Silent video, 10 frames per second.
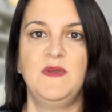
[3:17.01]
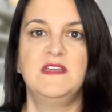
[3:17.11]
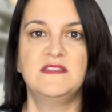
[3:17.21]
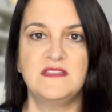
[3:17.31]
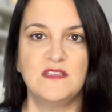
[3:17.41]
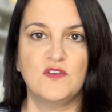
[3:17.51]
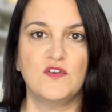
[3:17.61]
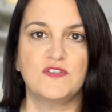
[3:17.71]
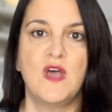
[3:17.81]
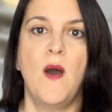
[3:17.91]

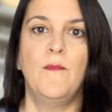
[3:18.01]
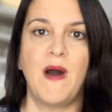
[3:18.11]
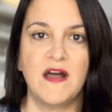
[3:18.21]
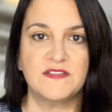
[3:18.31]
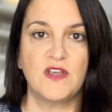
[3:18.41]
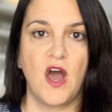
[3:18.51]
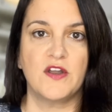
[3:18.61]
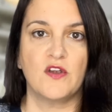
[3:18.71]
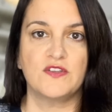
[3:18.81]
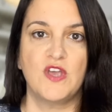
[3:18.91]
scissors, box
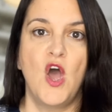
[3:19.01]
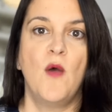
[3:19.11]
cutters,